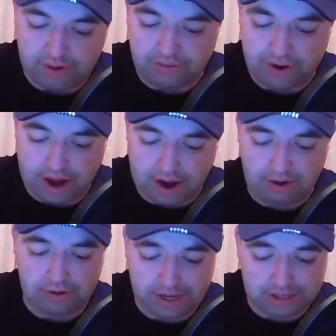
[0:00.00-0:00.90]
very
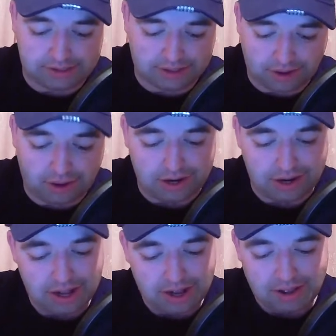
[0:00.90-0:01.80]
hard race to call.
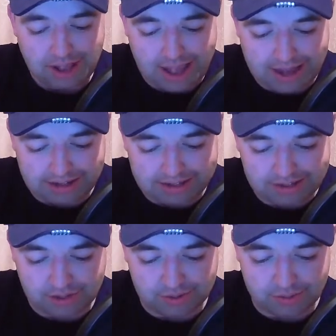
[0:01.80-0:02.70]
And it's
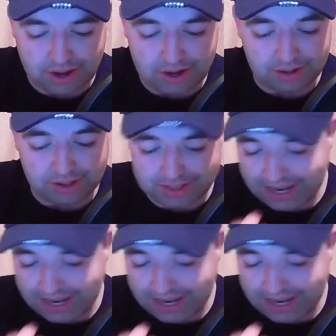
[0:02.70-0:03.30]
just one of those